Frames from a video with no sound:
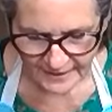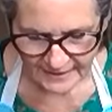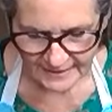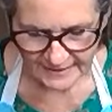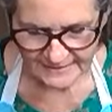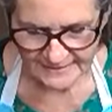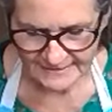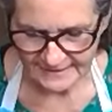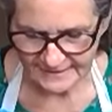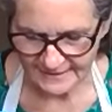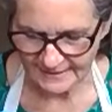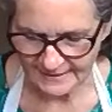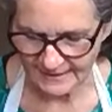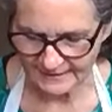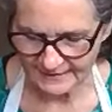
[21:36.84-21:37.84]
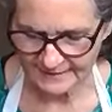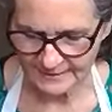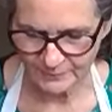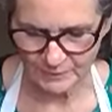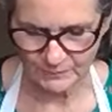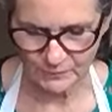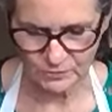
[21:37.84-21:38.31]
is getting a
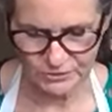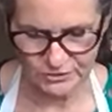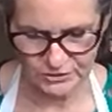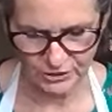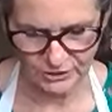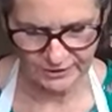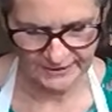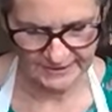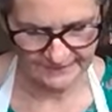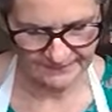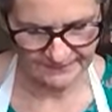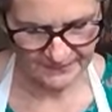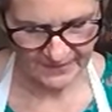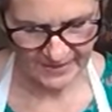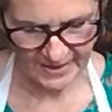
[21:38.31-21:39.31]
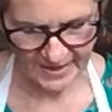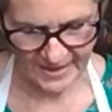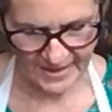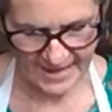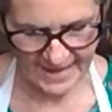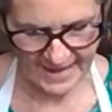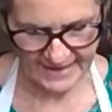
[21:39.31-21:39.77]
little bit more solid,
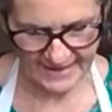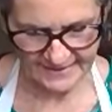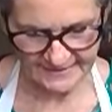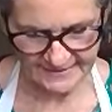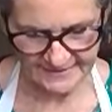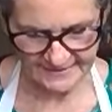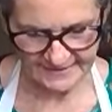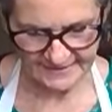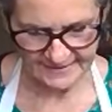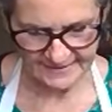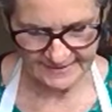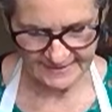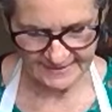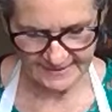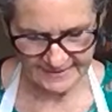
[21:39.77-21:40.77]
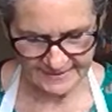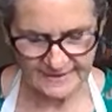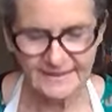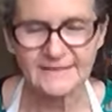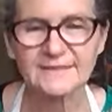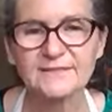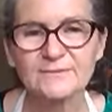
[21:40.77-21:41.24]
and
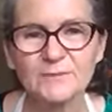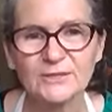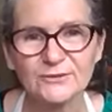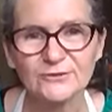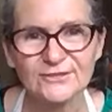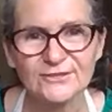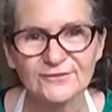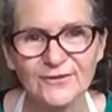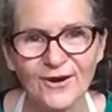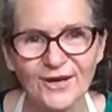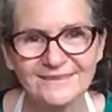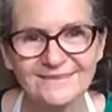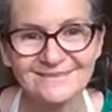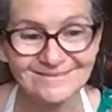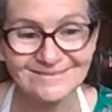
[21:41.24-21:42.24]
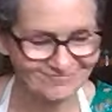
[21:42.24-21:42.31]
it smells divine.